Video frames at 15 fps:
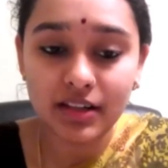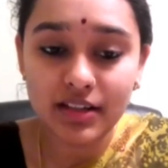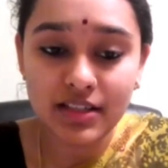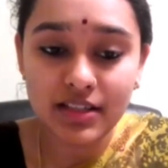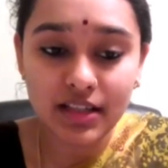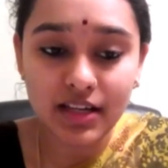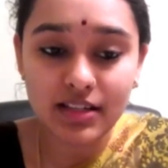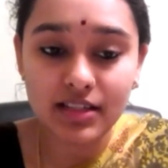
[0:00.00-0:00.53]

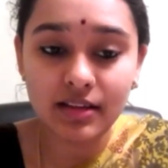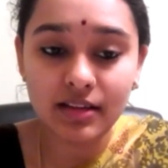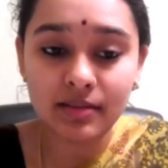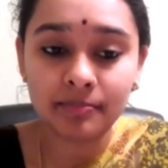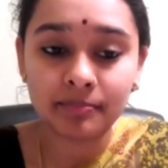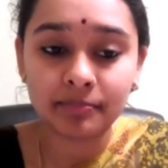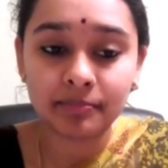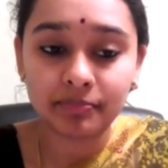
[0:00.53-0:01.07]

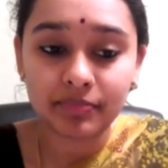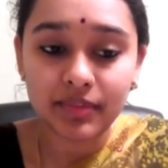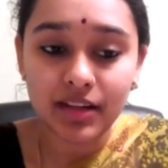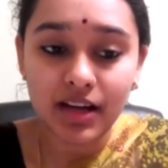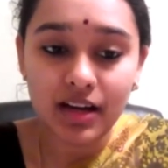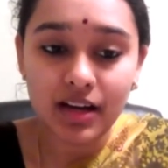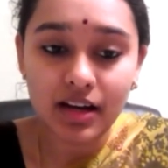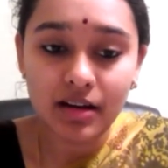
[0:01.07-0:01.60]
discussing,
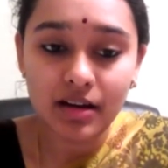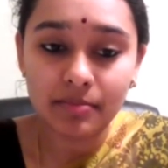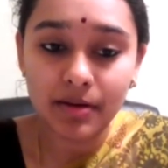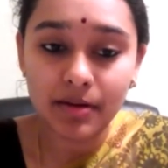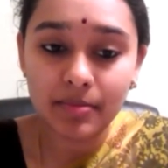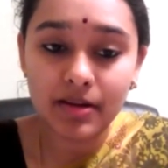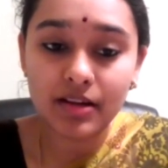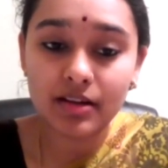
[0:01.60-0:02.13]
and
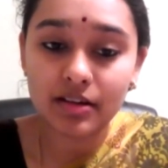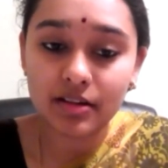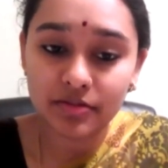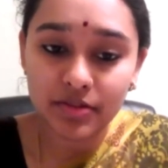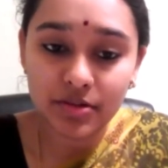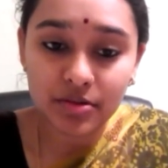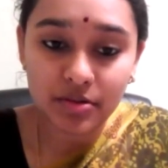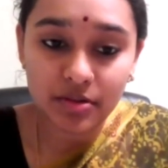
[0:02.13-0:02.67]
maybe a
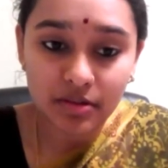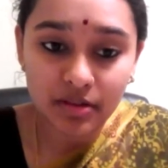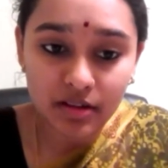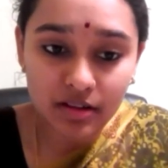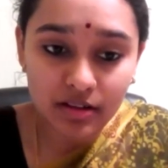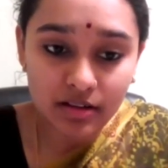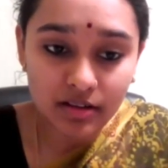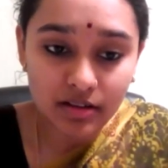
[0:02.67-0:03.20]
few
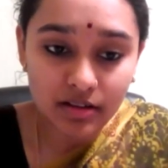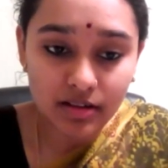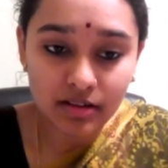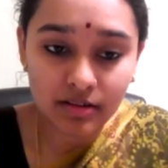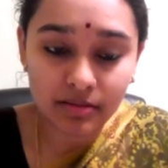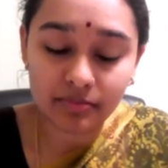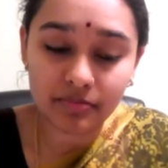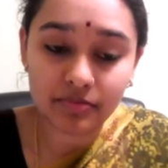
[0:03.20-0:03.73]

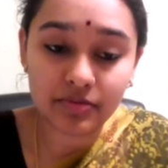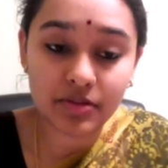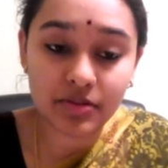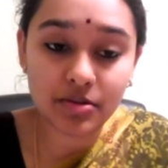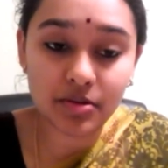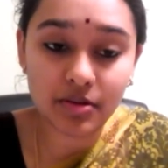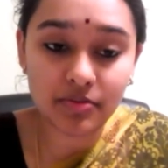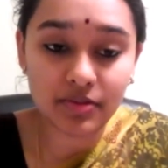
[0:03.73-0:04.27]

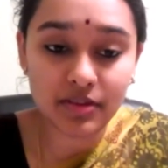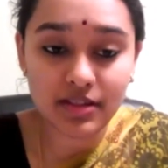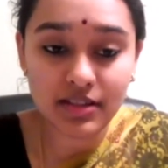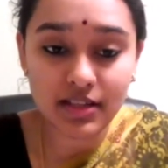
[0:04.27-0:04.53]
of the